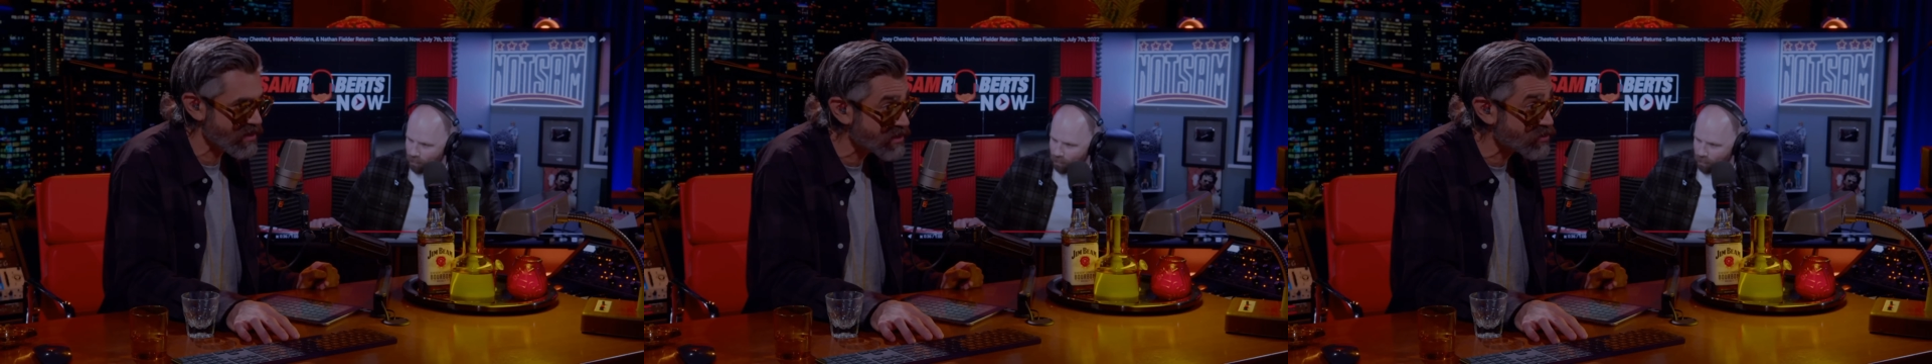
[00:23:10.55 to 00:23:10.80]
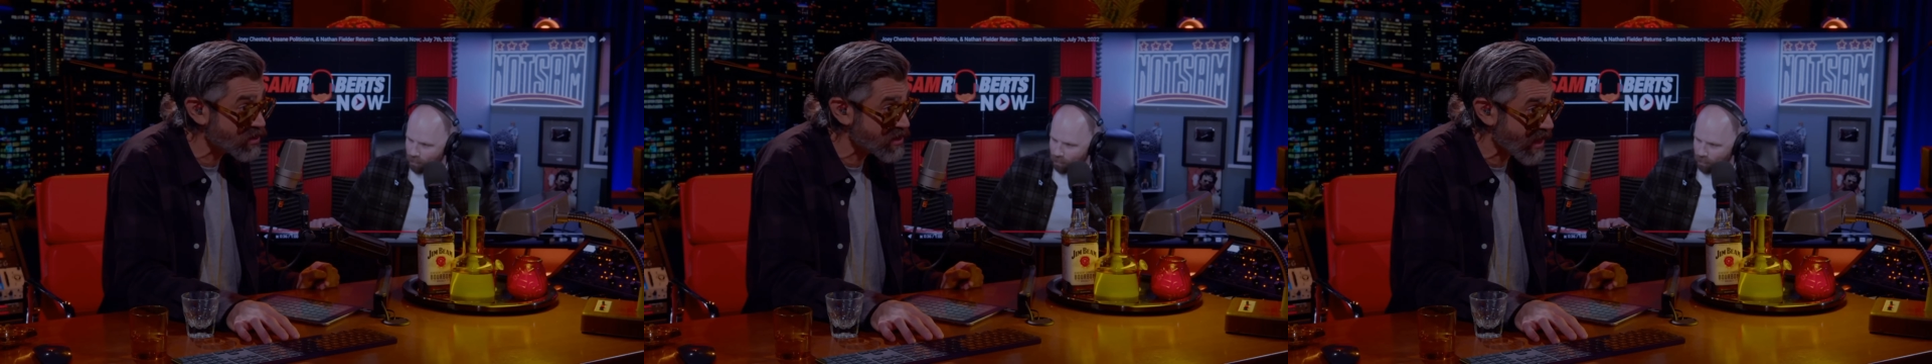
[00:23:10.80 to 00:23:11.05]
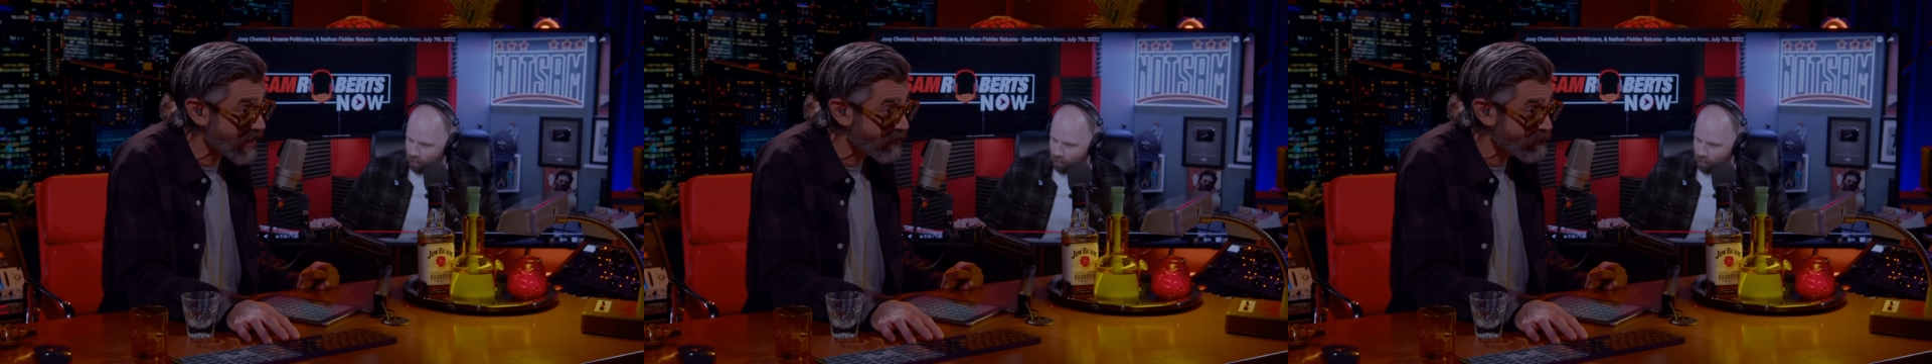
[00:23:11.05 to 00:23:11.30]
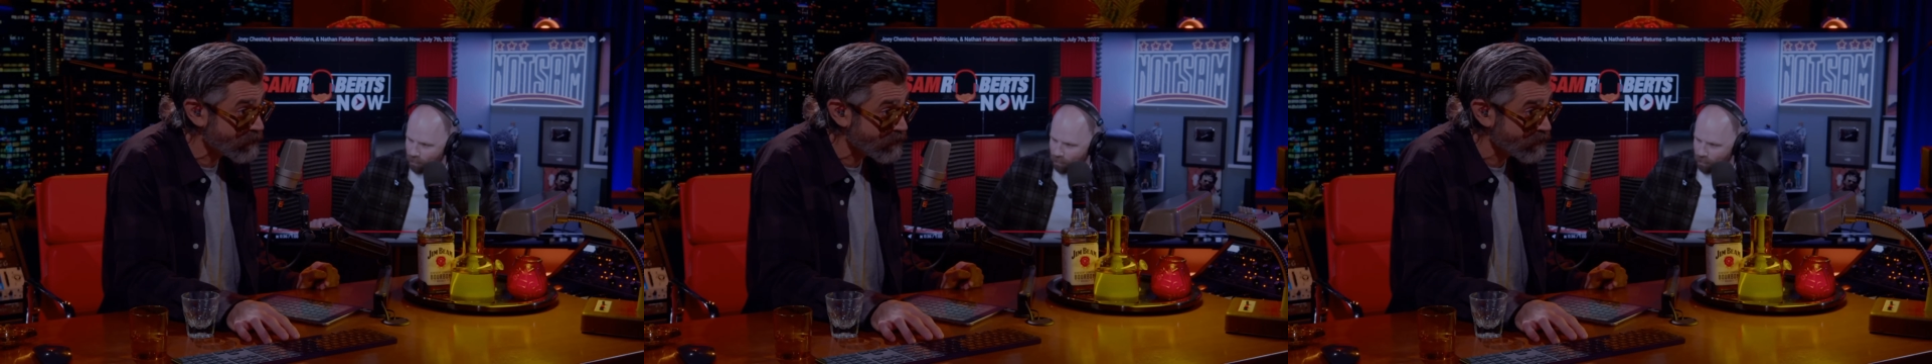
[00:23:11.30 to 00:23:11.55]
That's what he said.
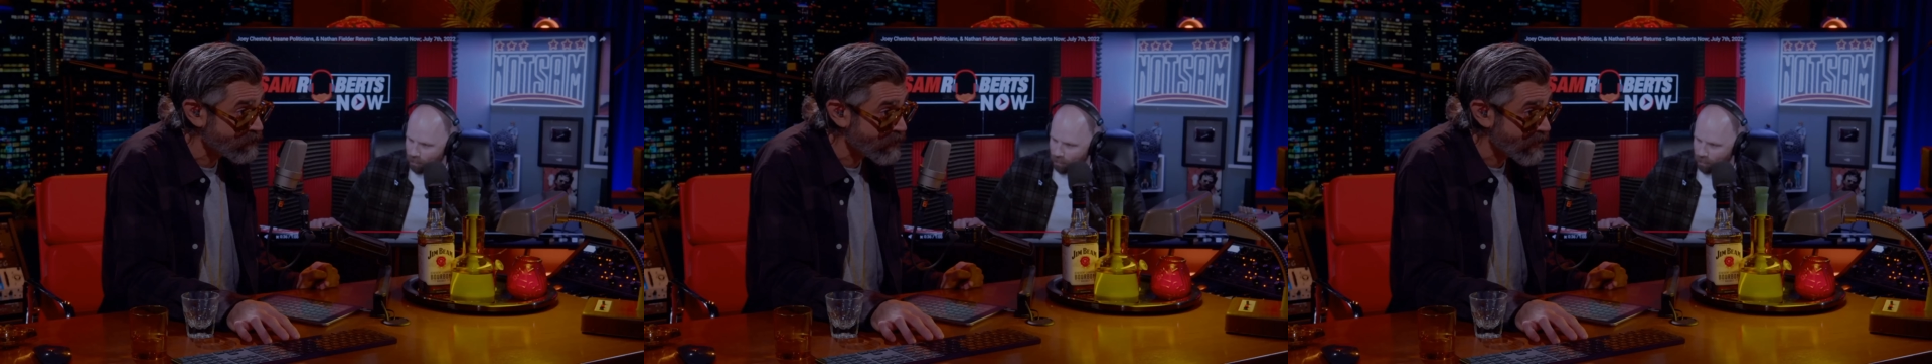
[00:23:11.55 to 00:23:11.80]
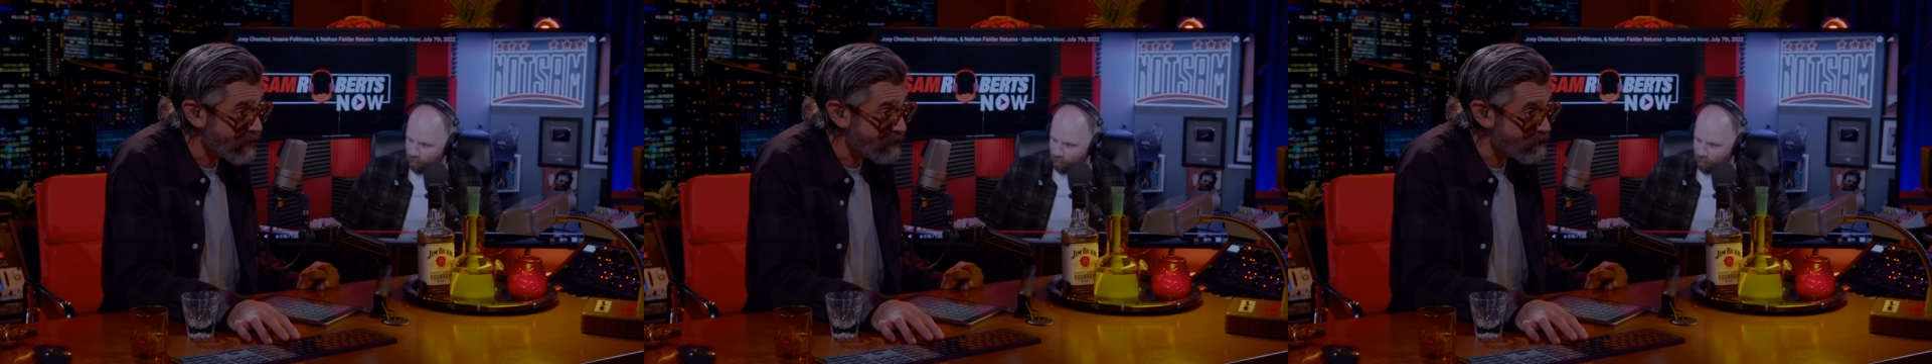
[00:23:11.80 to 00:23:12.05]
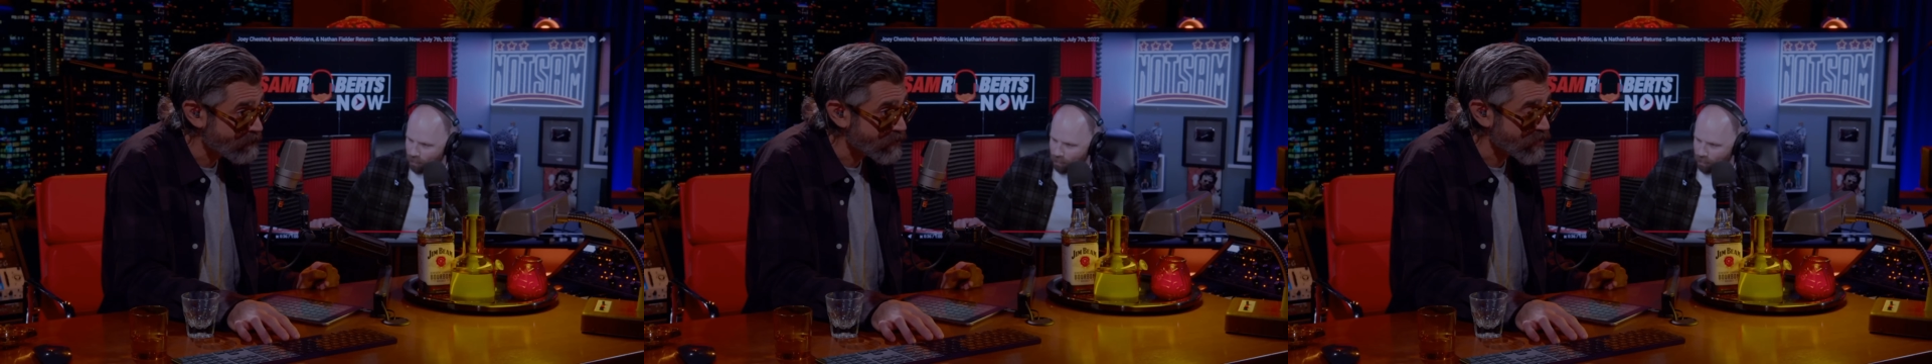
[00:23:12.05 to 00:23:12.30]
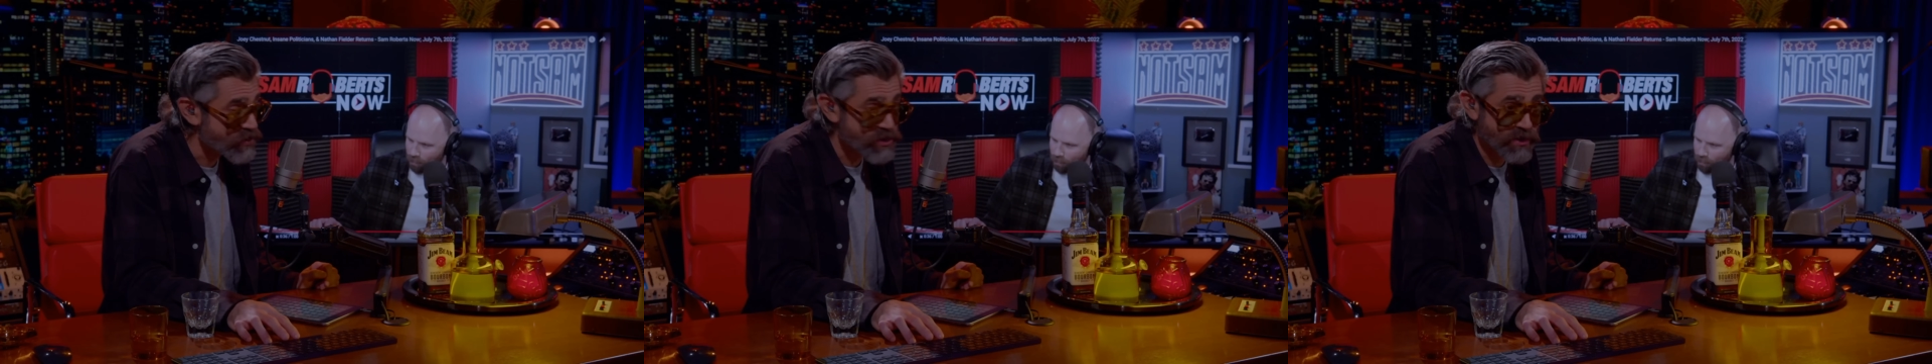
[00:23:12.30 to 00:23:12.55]

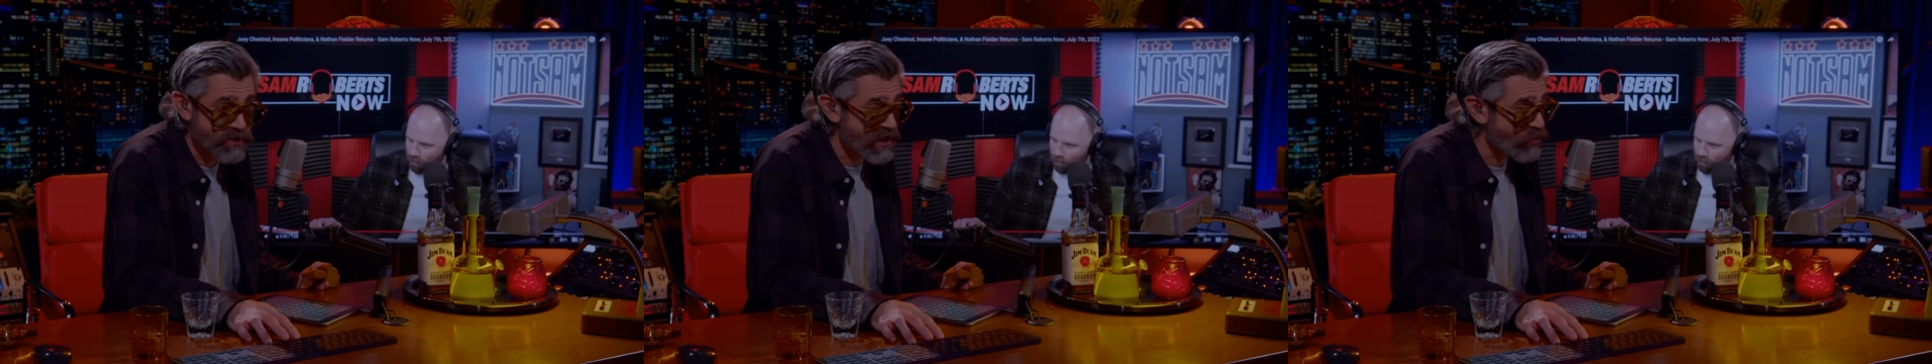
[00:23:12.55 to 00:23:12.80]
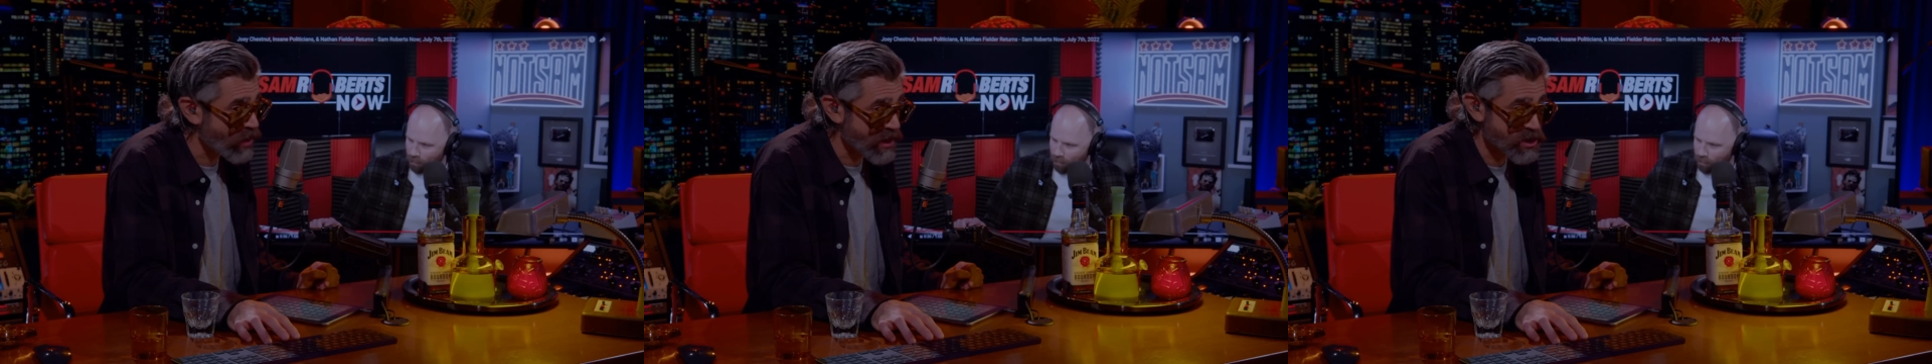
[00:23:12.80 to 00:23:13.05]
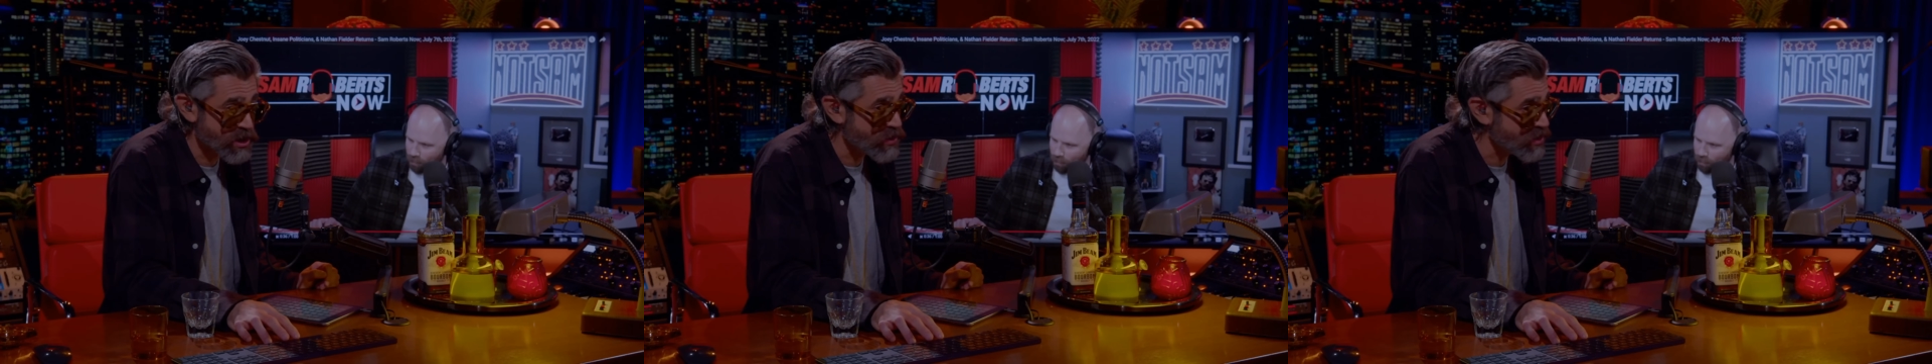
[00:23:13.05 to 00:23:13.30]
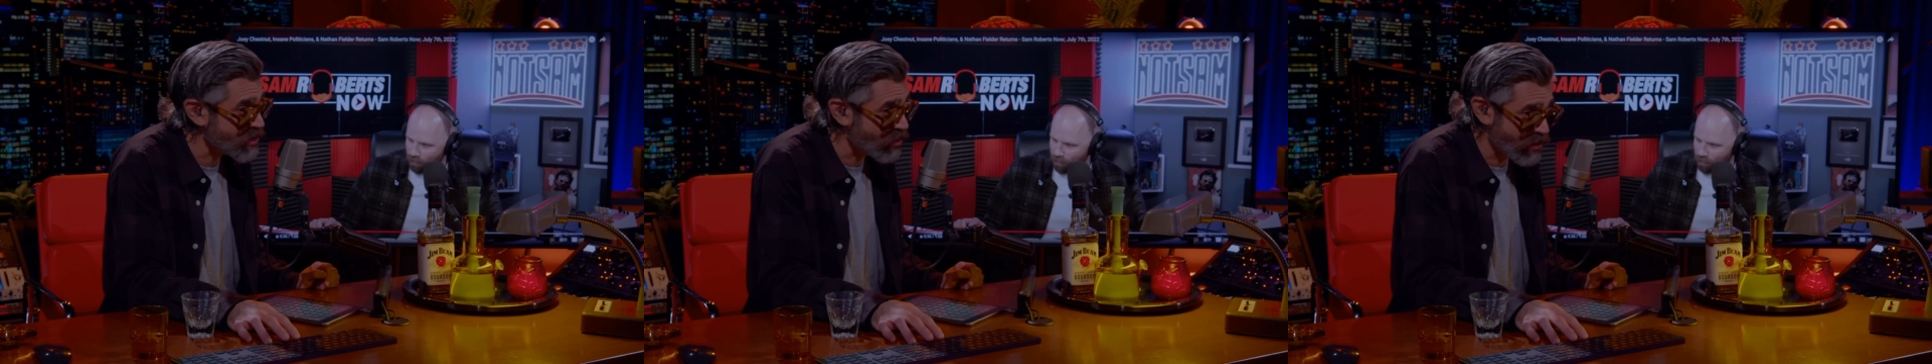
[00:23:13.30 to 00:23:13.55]
So you're not watching the